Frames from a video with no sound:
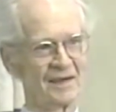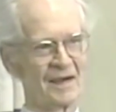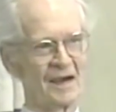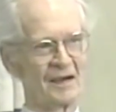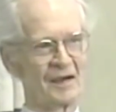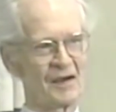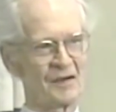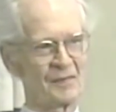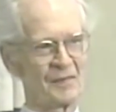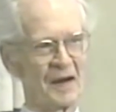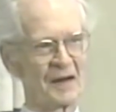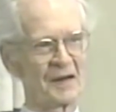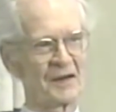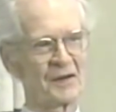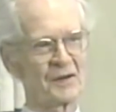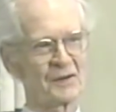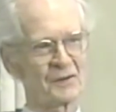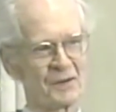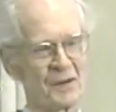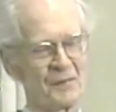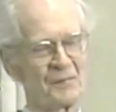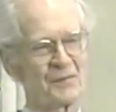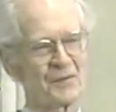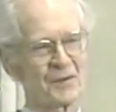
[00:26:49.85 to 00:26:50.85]
At least by
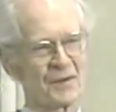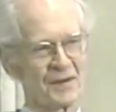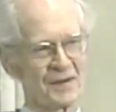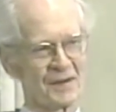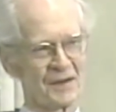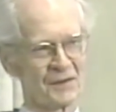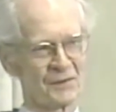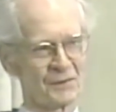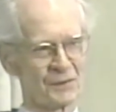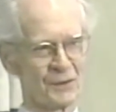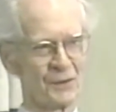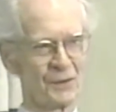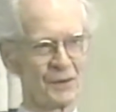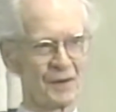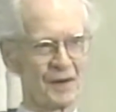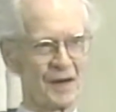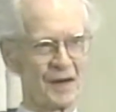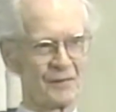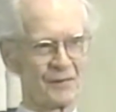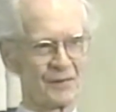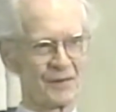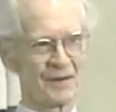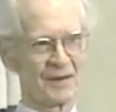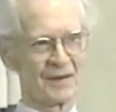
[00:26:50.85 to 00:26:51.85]
description is rule
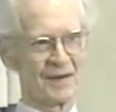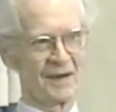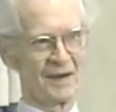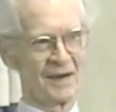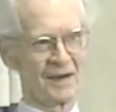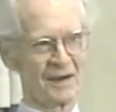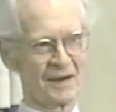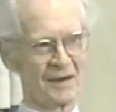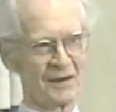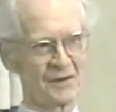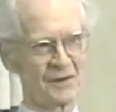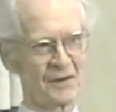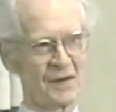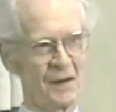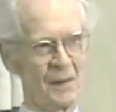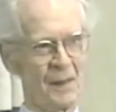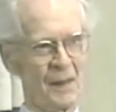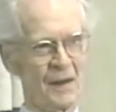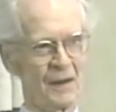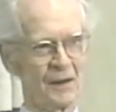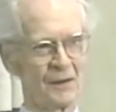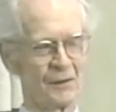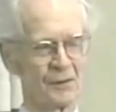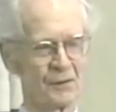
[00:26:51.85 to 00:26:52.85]
governed knowledge.
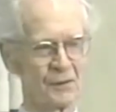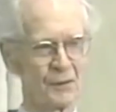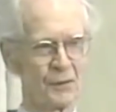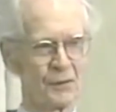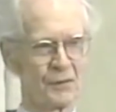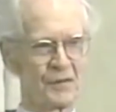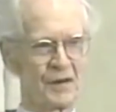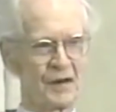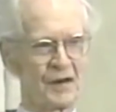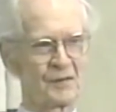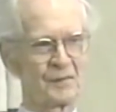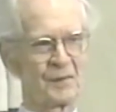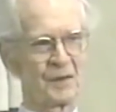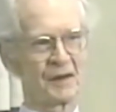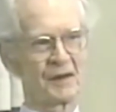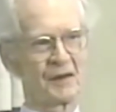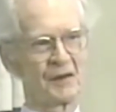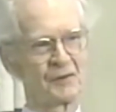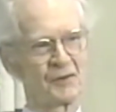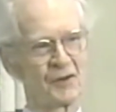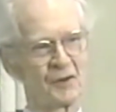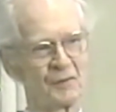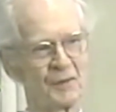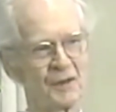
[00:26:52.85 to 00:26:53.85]
Mm -hmm. You do things
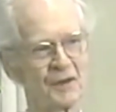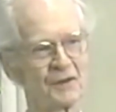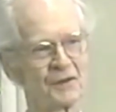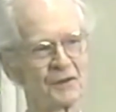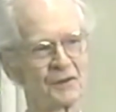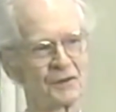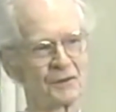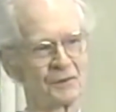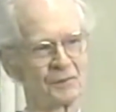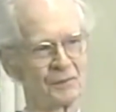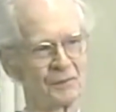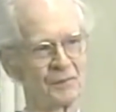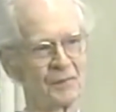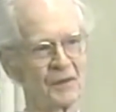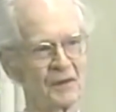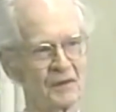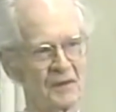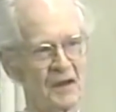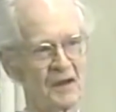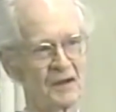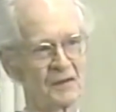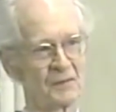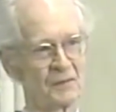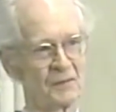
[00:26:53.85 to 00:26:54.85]
because you've been,
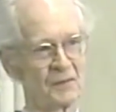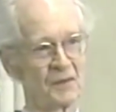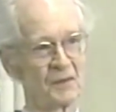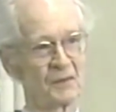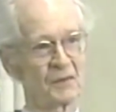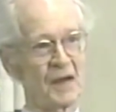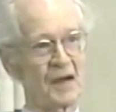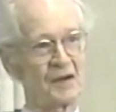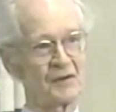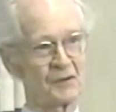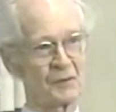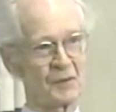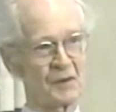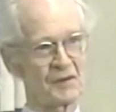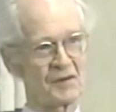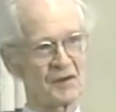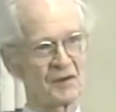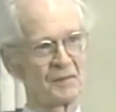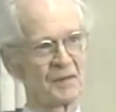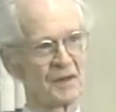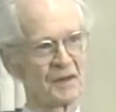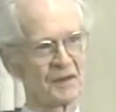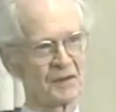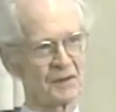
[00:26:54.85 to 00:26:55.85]
they, the consequences
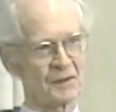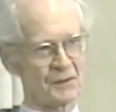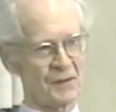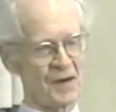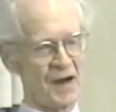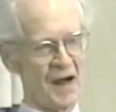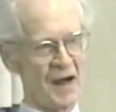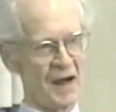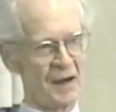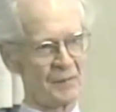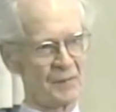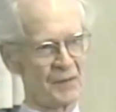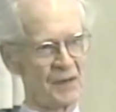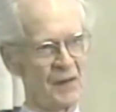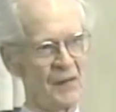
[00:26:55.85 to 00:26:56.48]
have been described.